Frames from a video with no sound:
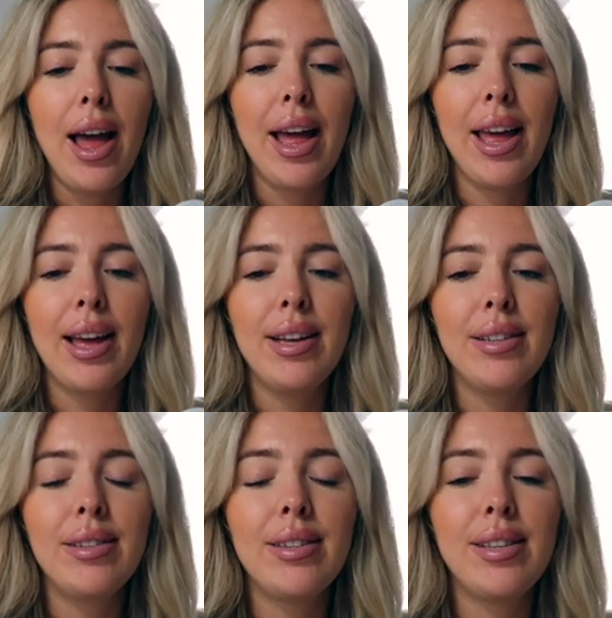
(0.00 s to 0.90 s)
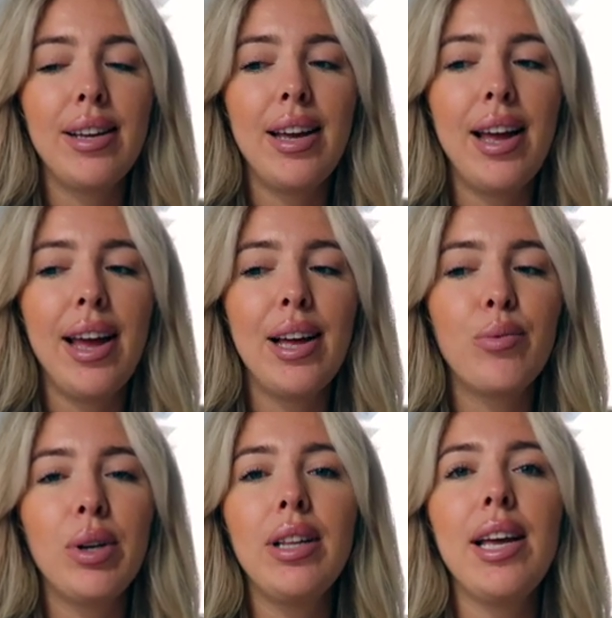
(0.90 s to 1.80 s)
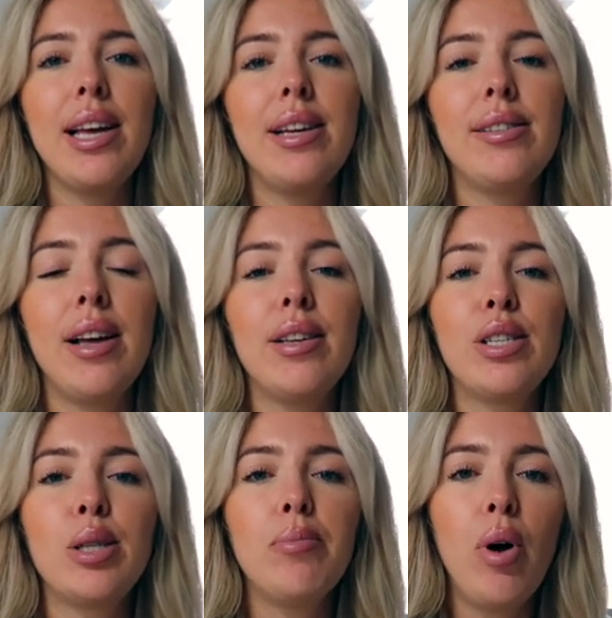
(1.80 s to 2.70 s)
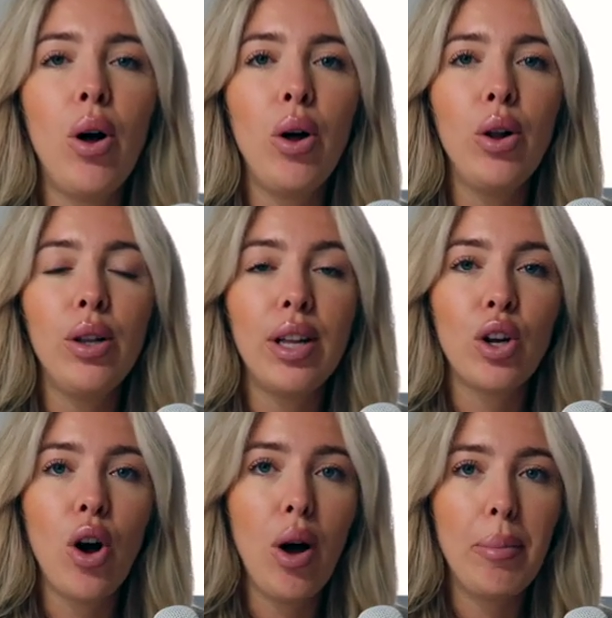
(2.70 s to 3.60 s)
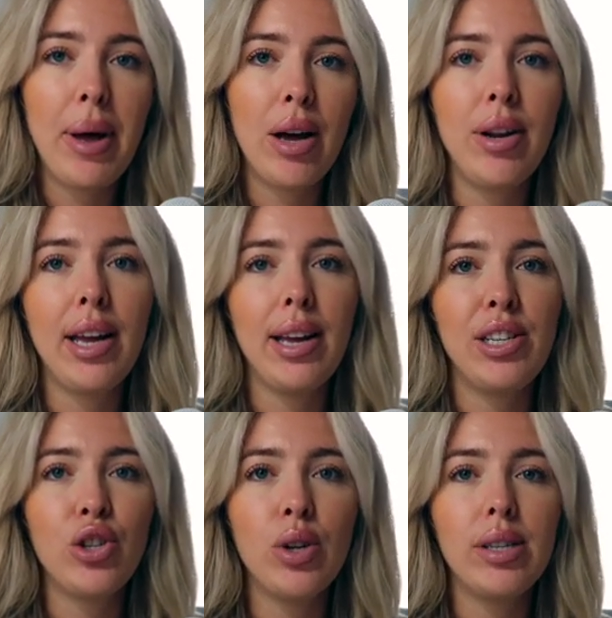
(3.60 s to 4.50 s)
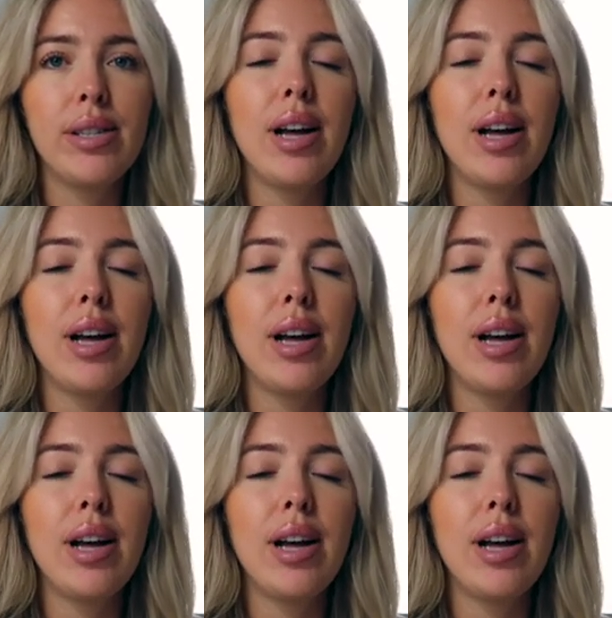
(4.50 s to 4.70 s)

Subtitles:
And it really is a small compounding interest